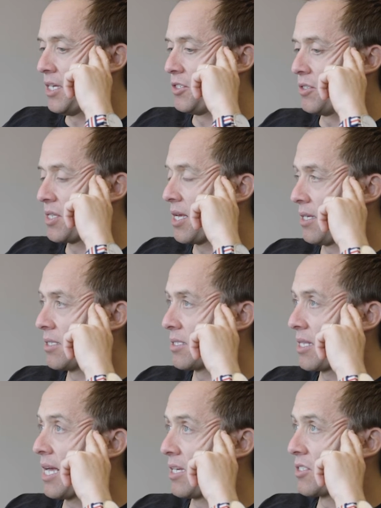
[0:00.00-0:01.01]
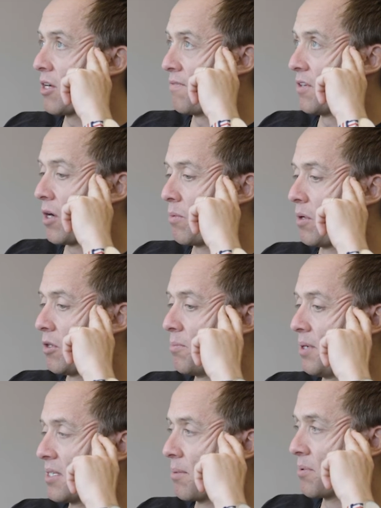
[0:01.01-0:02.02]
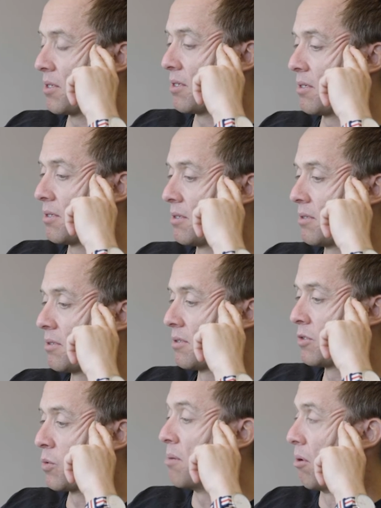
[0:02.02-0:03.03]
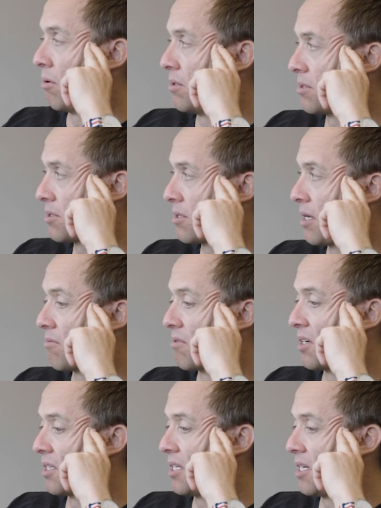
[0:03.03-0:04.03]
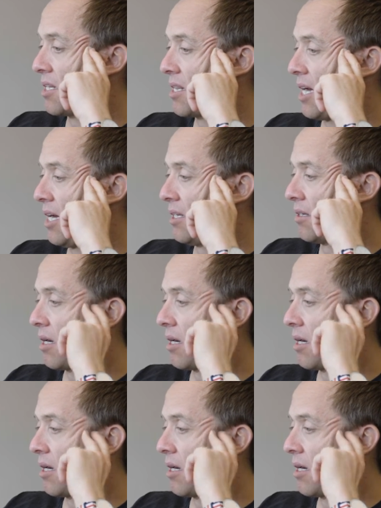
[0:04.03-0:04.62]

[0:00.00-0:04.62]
They should thank Sophie Caldwell, who picked up the swim points. They really needed that.